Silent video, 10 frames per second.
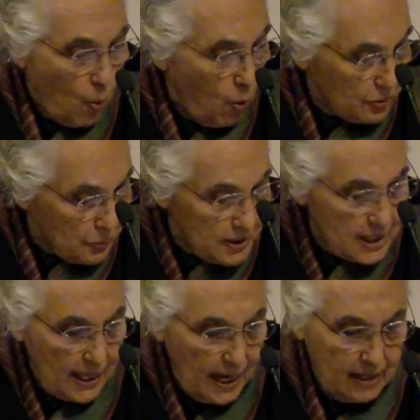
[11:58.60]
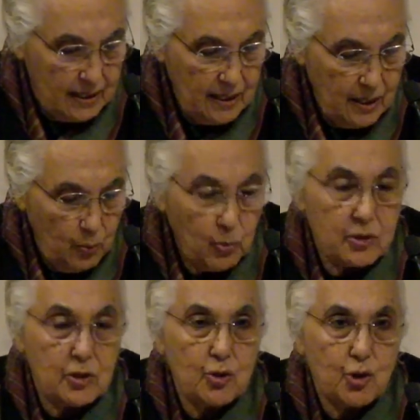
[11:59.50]
What was lacking
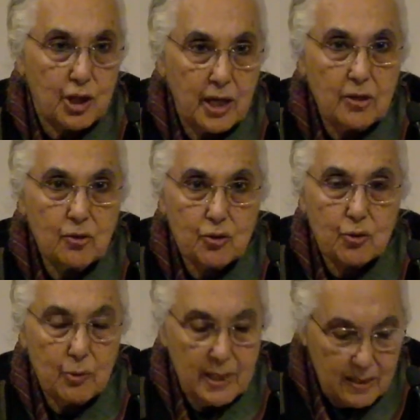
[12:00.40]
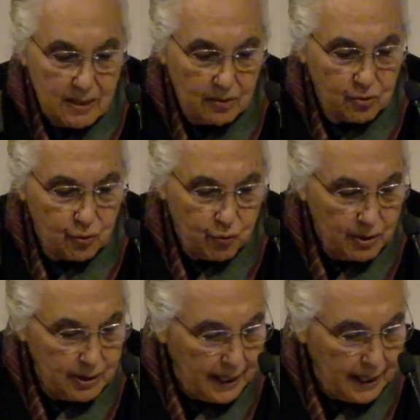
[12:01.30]
was the change to industrial